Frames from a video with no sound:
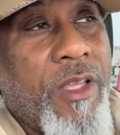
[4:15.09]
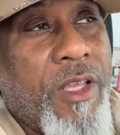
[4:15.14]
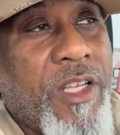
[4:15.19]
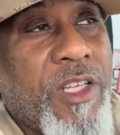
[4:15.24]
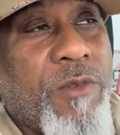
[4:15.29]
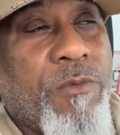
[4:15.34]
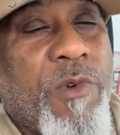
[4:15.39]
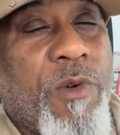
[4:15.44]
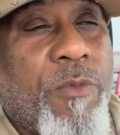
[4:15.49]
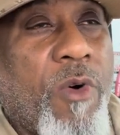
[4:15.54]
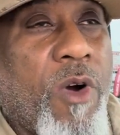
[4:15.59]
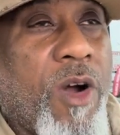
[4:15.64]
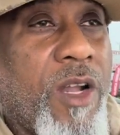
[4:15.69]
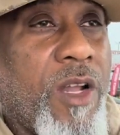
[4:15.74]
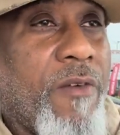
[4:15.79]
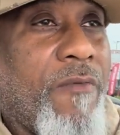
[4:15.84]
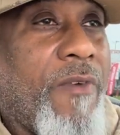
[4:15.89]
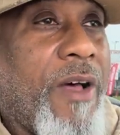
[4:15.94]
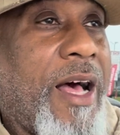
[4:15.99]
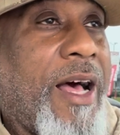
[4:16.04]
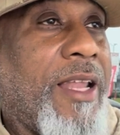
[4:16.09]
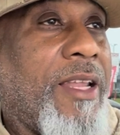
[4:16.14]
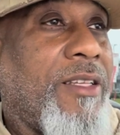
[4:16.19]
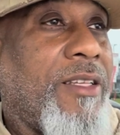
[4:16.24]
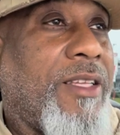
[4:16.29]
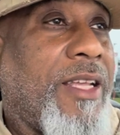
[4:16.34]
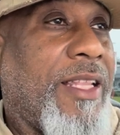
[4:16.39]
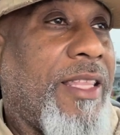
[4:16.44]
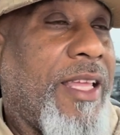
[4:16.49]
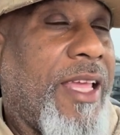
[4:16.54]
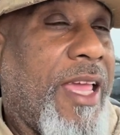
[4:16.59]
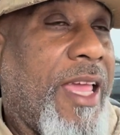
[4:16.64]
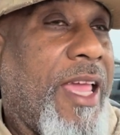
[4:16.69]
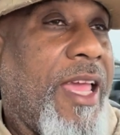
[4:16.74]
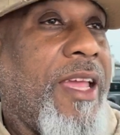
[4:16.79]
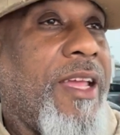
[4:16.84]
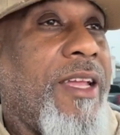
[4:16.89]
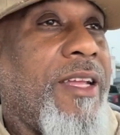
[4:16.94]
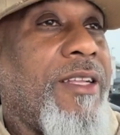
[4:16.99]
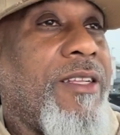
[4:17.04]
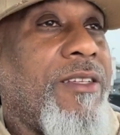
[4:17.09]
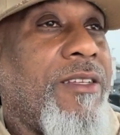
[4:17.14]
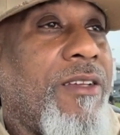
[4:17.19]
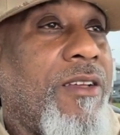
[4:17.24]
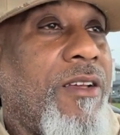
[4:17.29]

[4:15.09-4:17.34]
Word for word: intimate partner violence at the hands